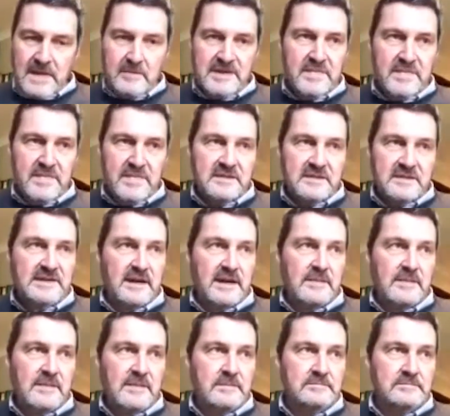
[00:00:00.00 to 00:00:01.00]
And it was a bit
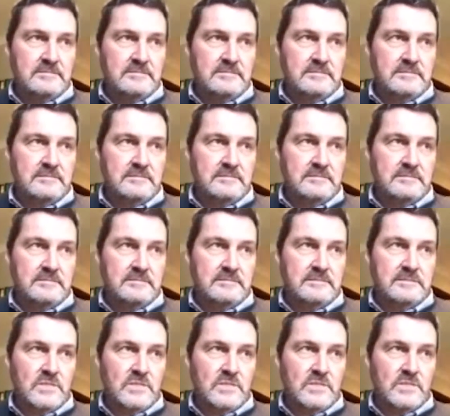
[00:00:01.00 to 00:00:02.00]
the same
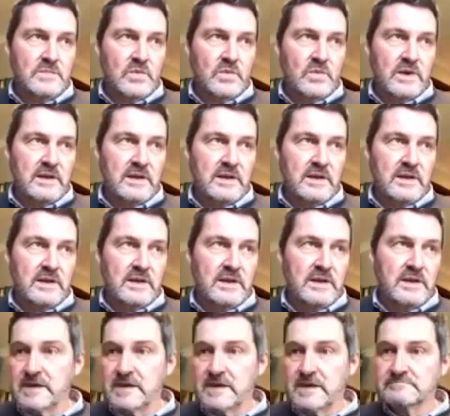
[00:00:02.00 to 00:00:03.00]
with marriage
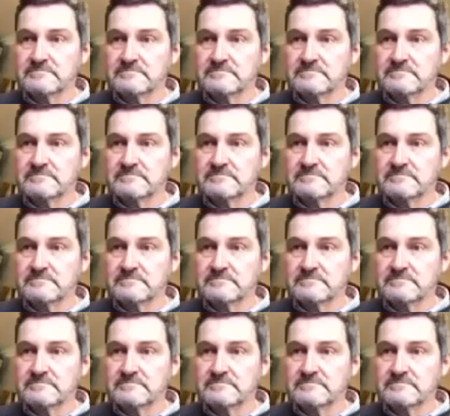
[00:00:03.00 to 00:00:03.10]
equality.